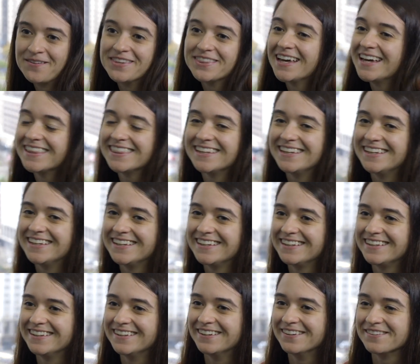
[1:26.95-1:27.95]
We thought
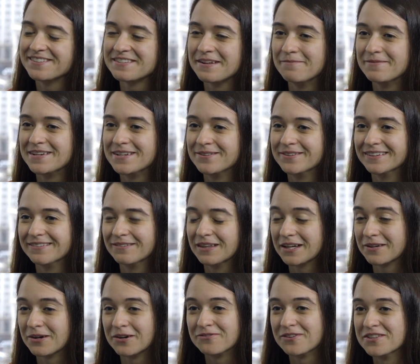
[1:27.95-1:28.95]
that, you know, somebody would,
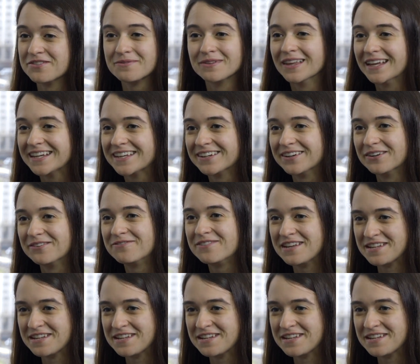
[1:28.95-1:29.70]
like our friends would like it on